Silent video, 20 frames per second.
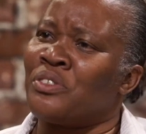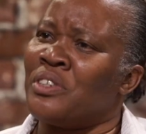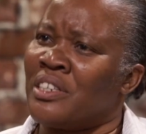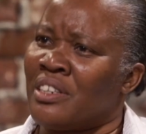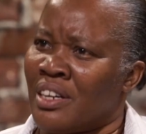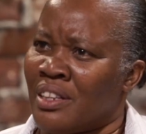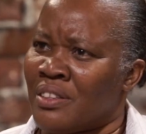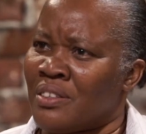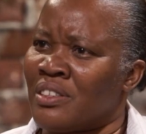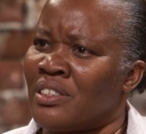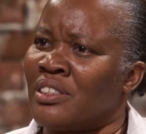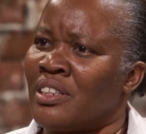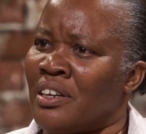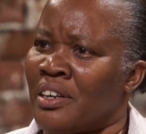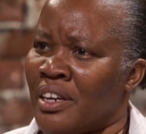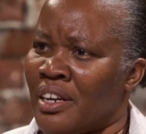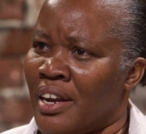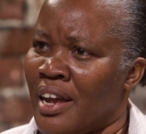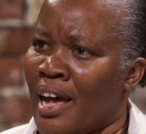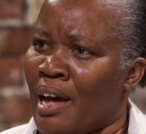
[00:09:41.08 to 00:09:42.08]
another
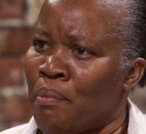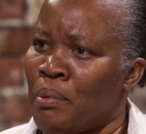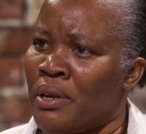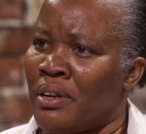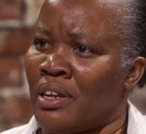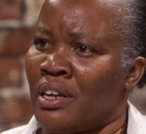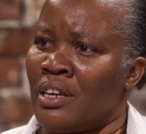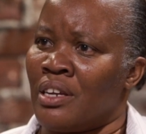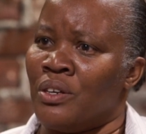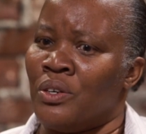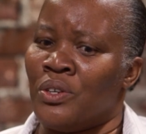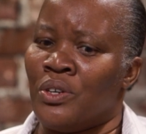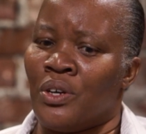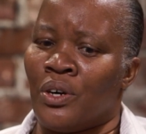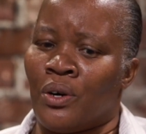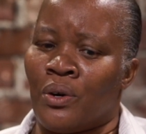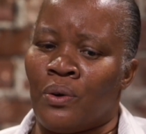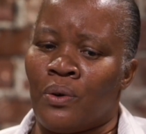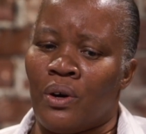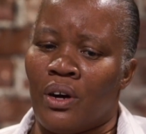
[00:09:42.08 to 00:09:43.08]
started happening,
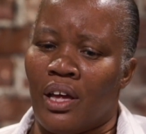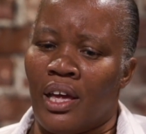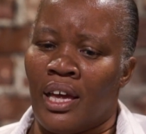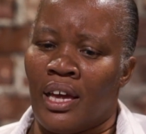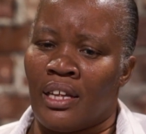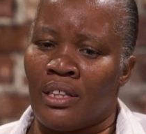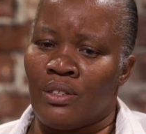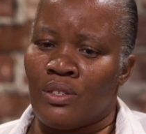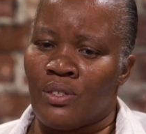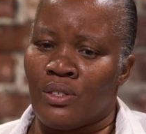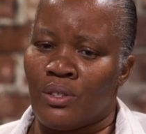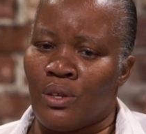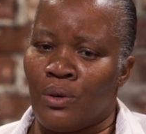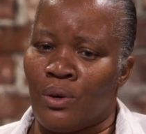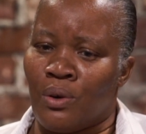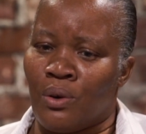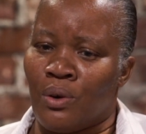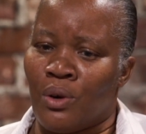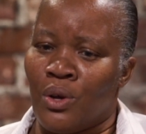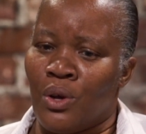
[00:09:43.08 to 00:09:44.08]
And
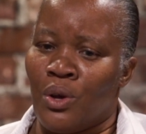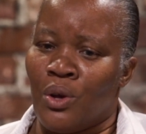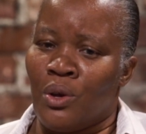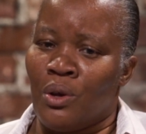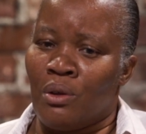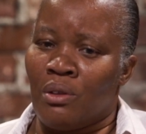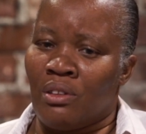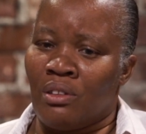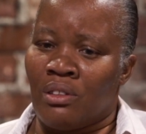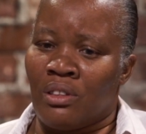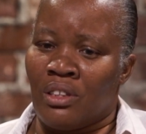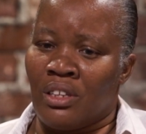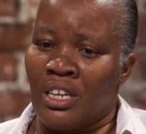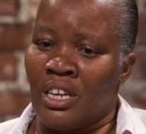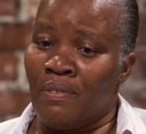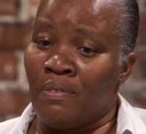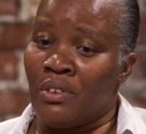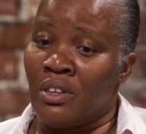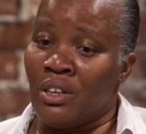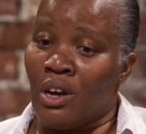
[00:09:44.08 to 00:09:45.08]
so
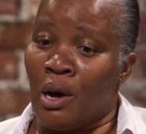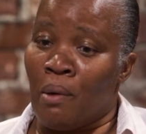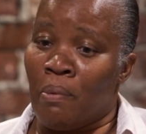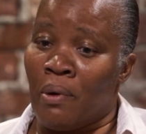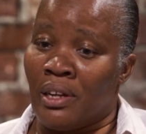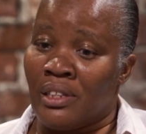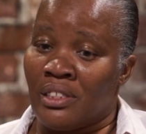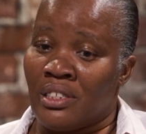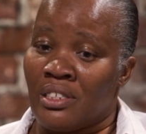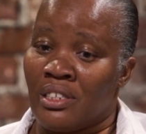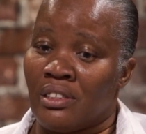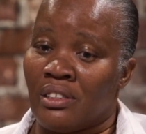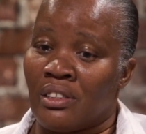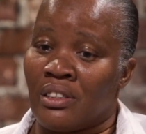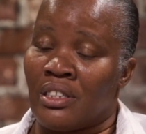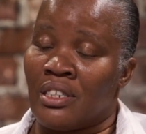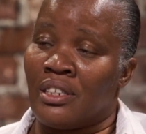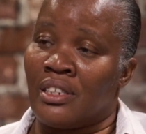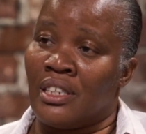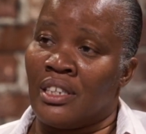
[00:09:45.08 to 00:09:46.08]
even up until
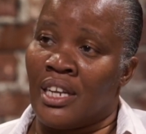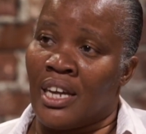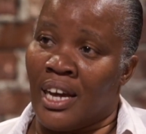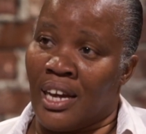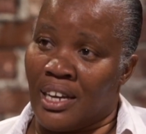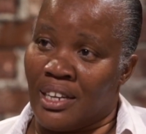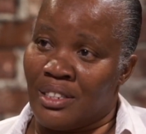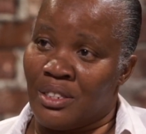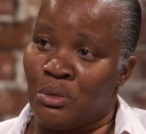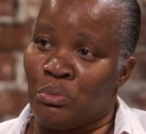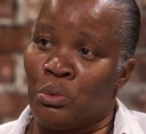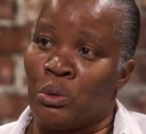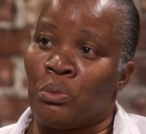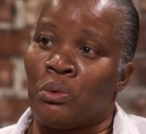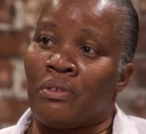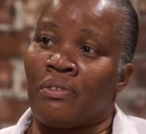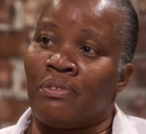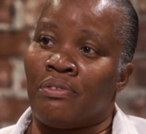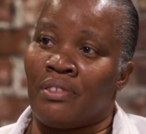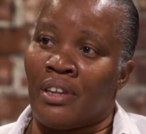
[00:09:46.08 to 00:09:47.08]
the night we
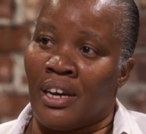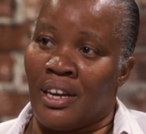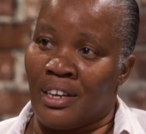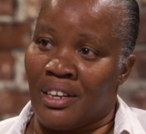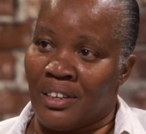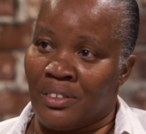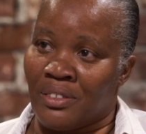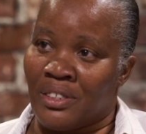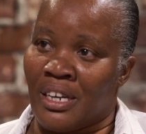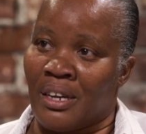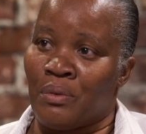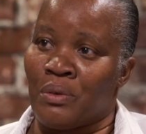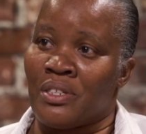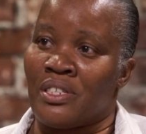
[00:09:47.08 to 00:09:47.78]
were flying out, I was